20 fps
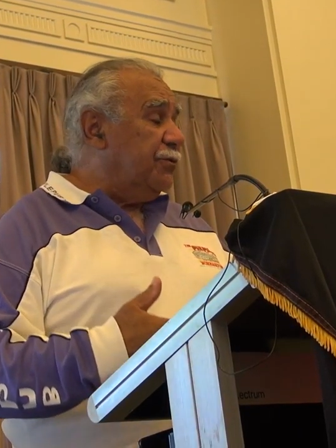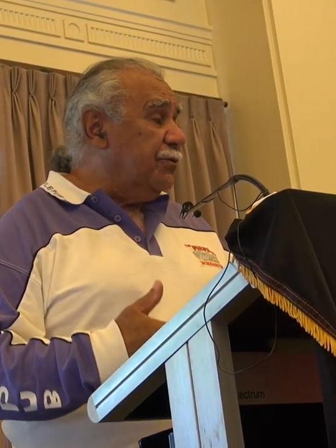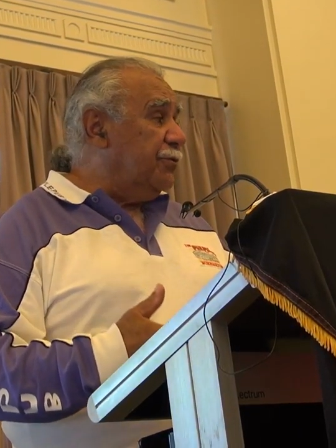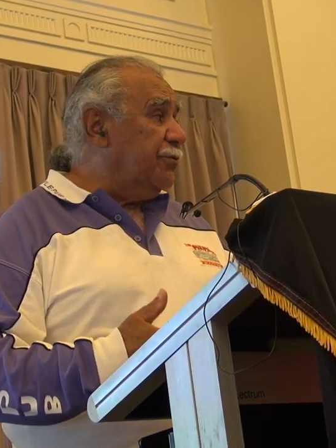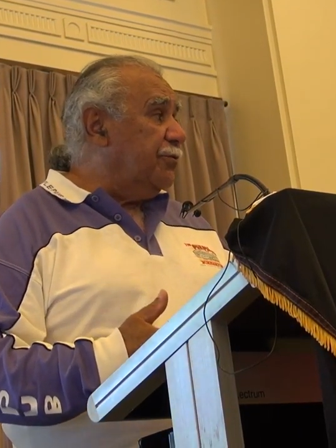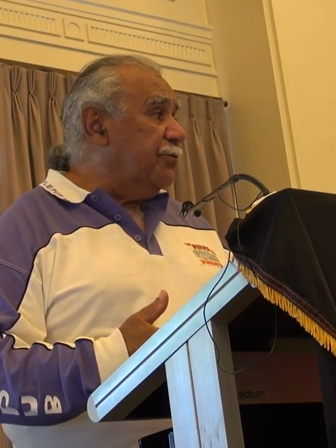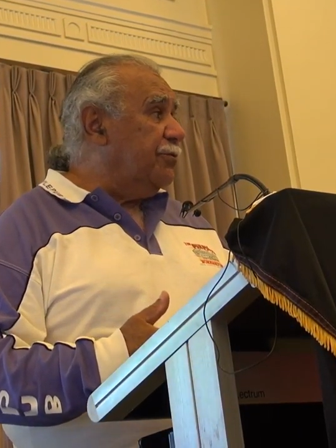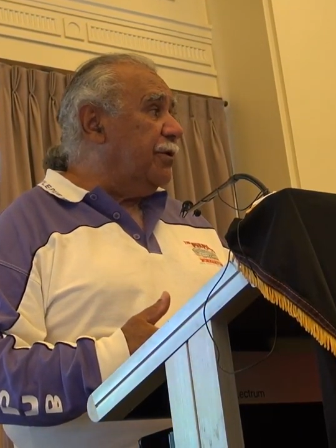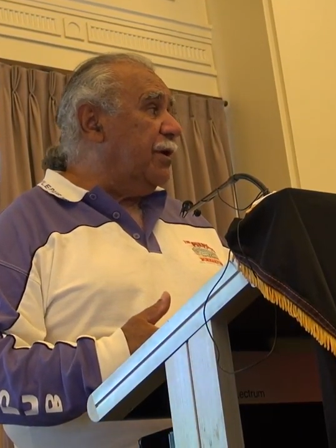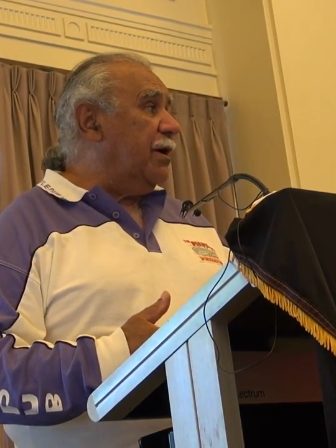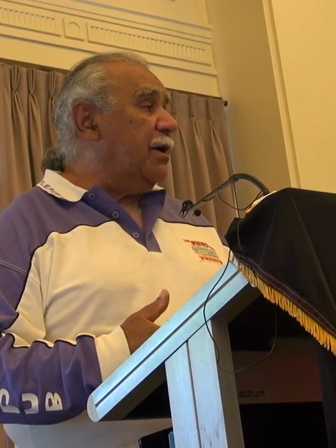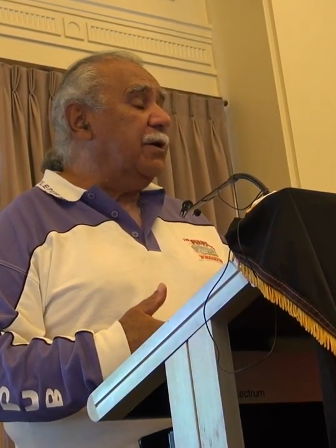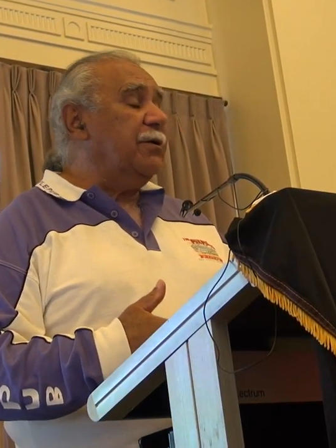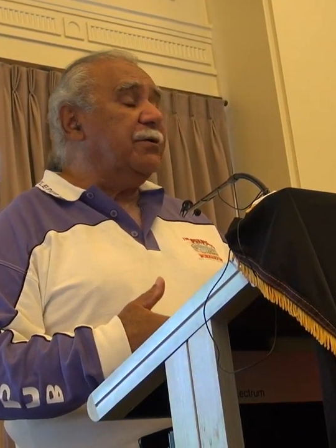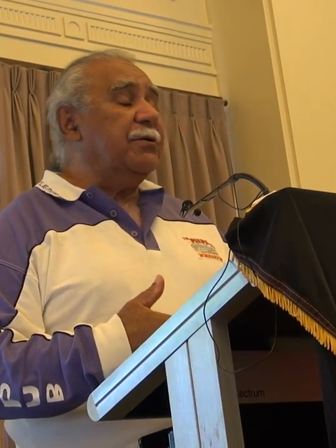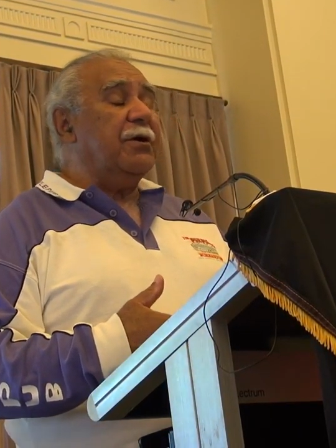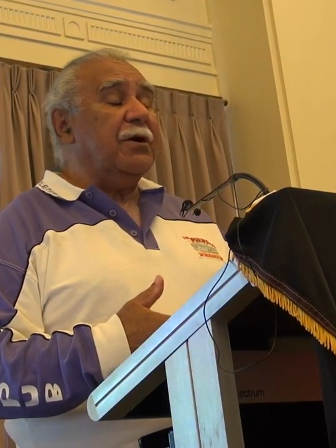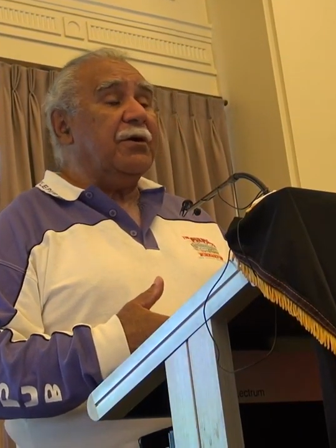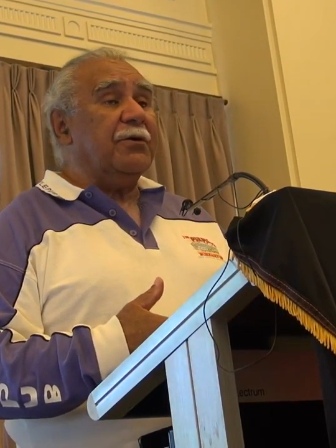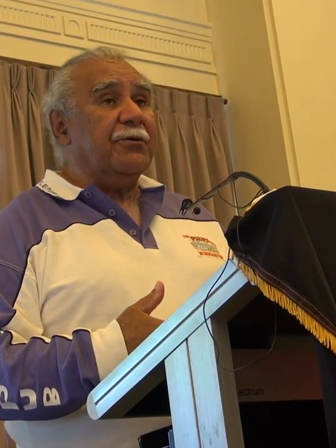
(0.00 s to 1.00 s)
do
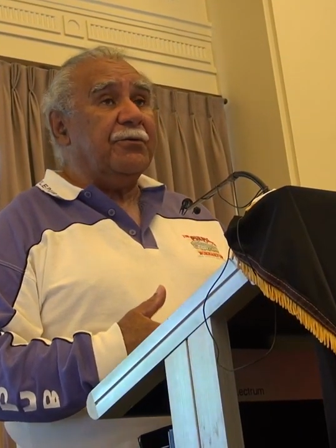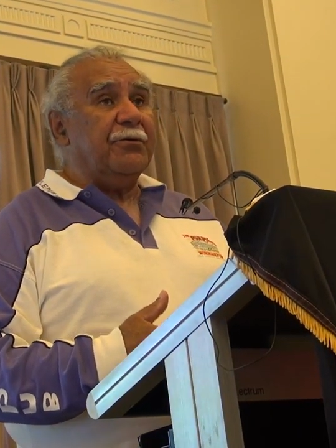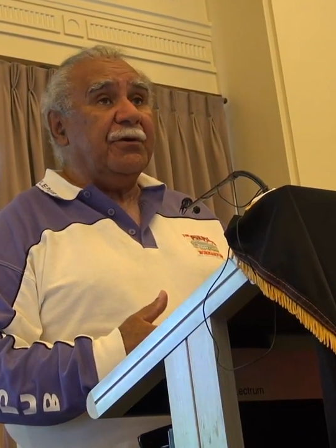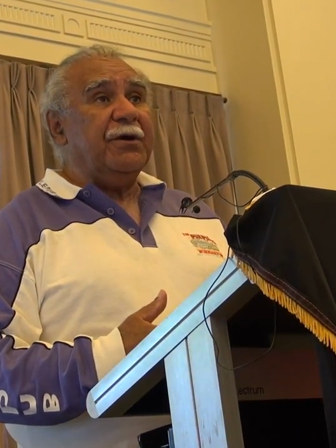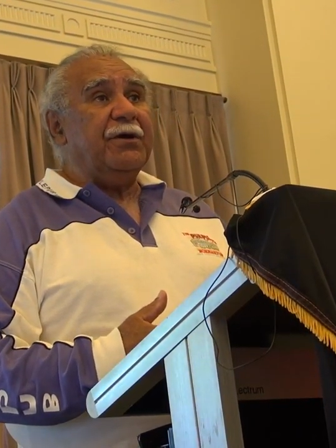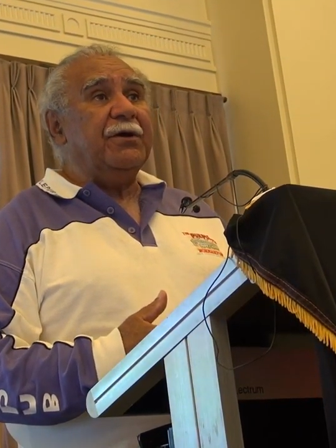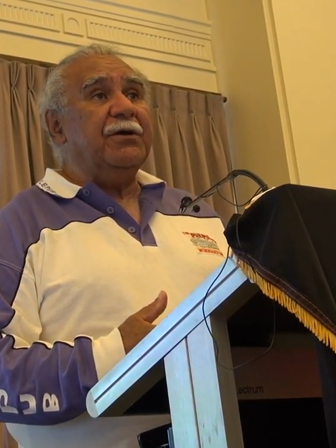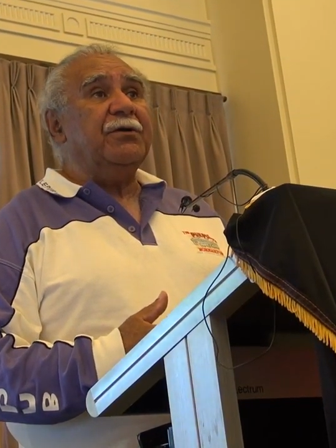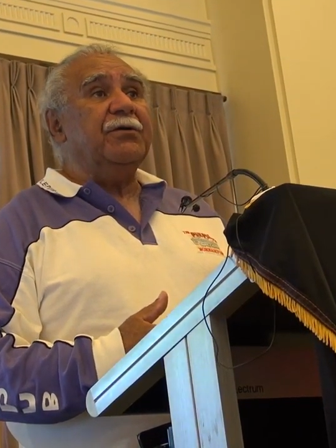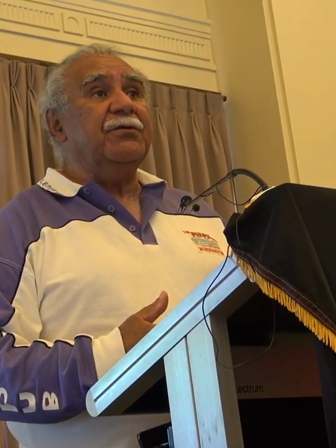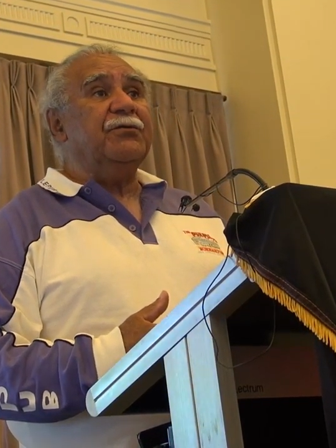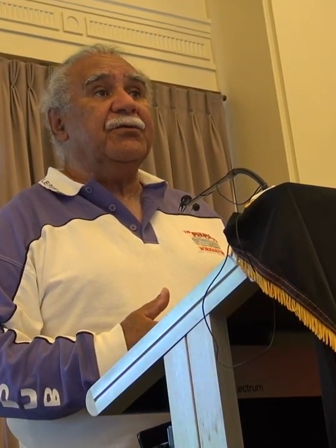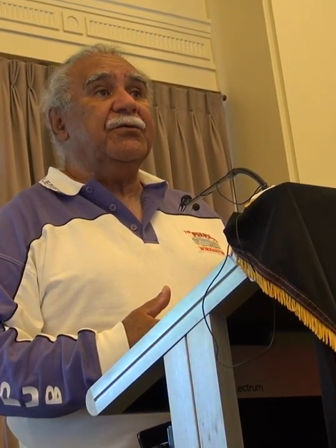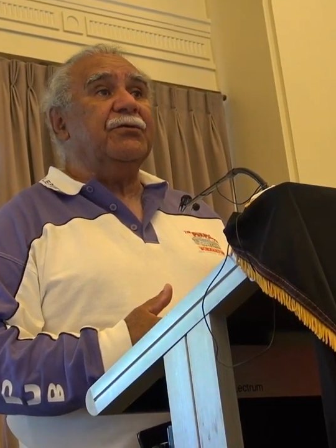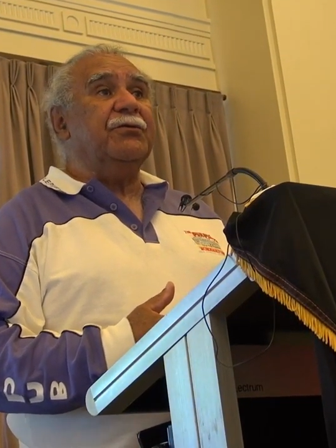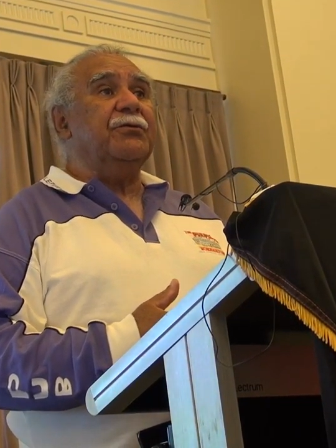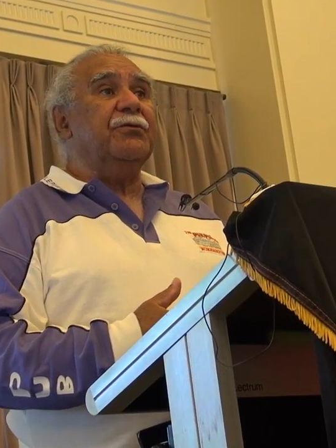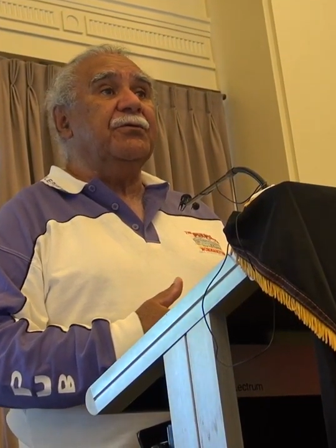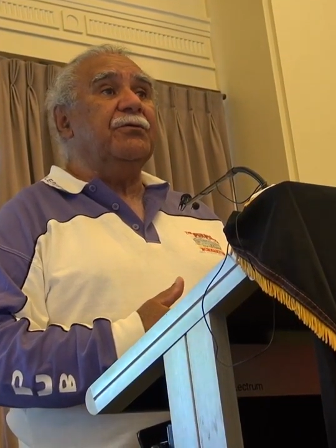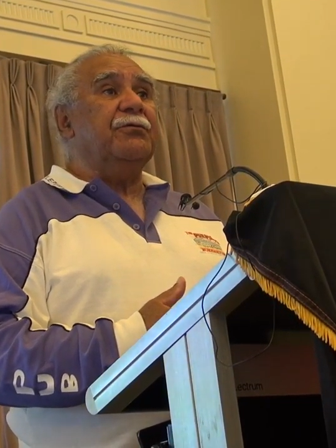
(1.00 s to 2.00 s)
and agree
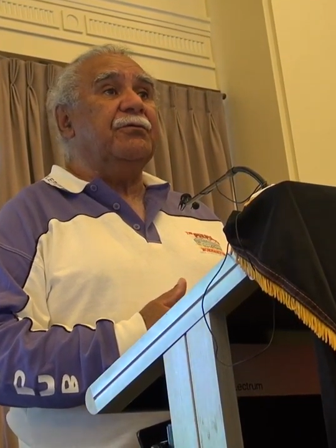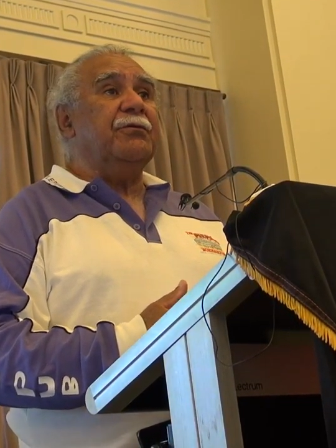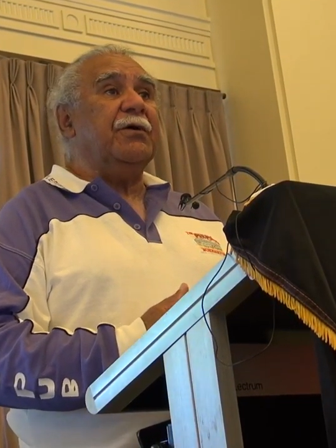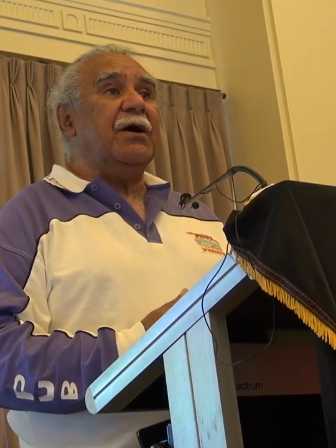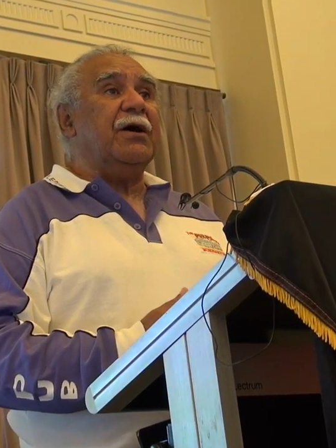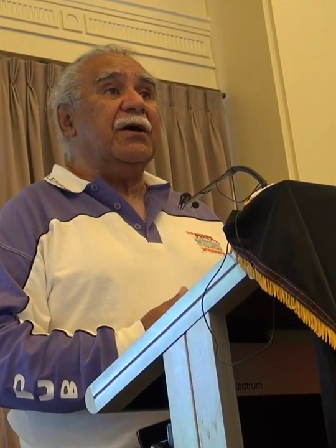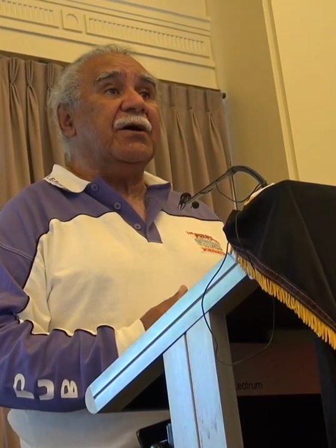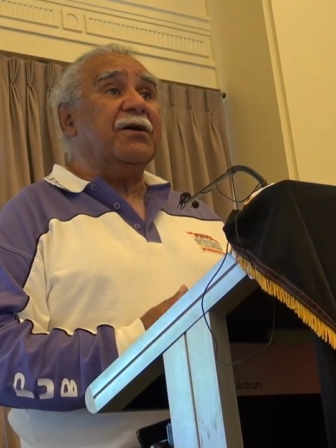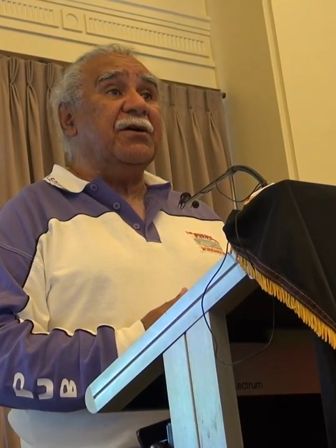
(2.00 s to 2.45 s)
to uh,